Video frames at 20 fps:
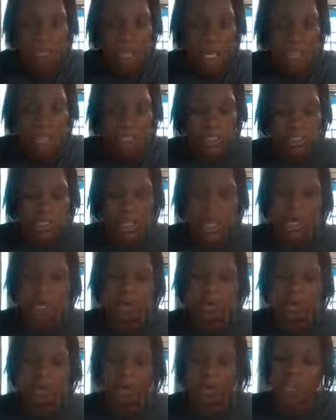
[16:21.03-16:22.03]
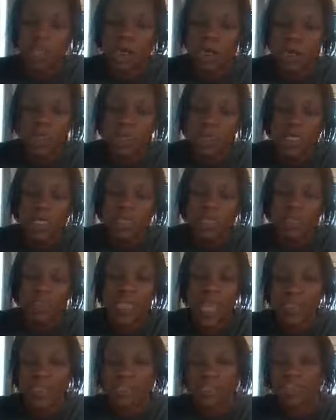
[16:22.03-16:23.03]
And um, so
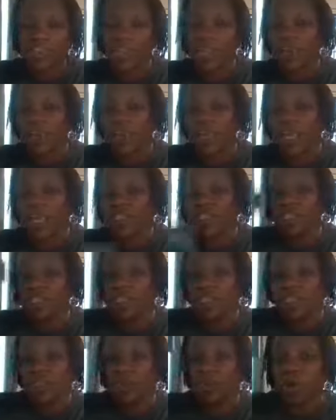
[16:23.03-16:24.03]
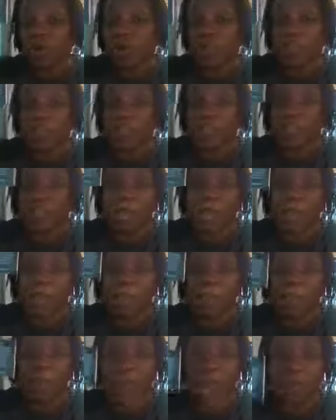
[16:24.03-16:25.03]
that's that's his words,
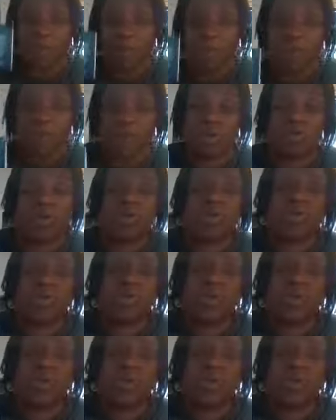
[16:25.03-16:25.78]
my words.